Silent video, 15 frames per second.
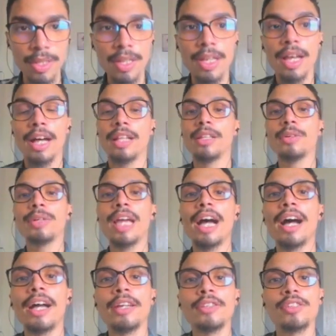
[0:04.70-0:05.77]
Hello
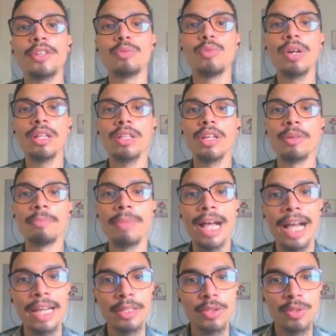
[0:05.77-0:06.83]
guys, and welcome
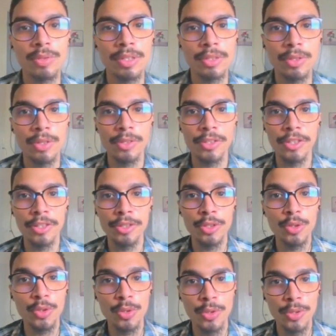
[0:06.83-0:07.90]
back to another
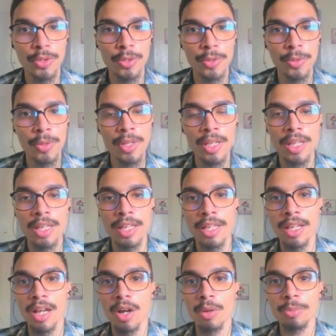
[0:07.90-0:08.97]
tutorial.
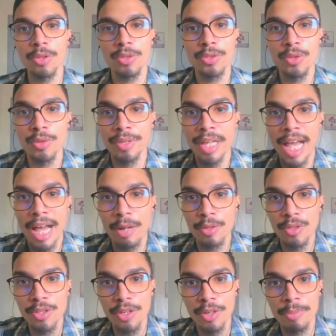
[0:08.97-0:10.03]
Hope you're doing
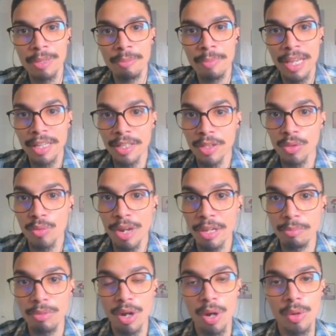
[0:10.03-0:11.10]
awesome and making
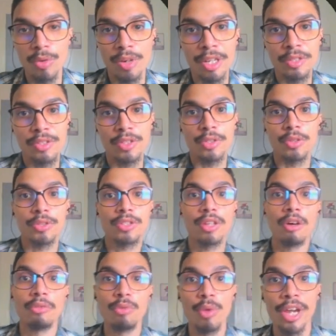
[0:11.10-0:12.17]
great progress in your
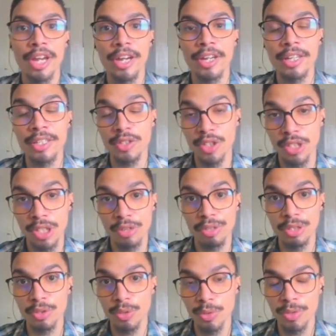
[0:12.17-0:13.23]
software engineering
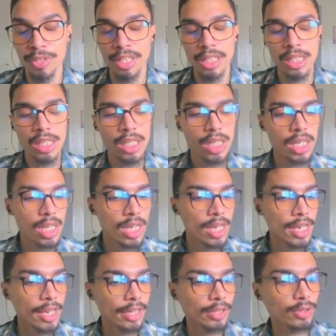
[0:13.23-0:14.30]
journey.
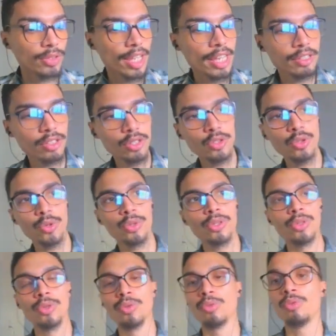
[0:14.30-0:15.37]
In today's
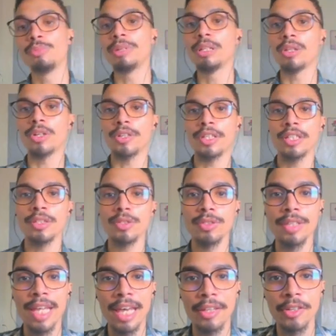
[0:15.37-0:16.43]
tutorial, we'll be learning
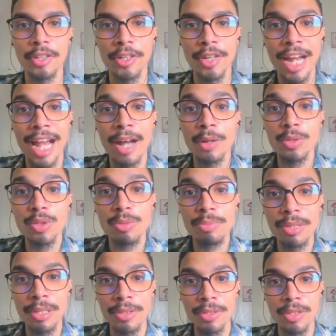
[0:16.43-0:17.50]
together how to
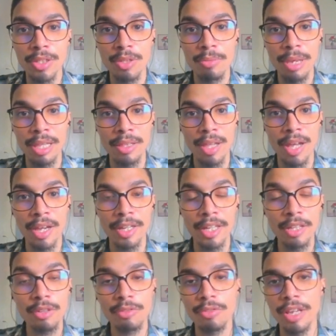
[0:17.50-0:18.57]
build a command line
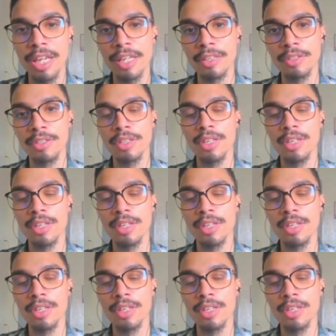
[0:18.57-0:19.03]
interface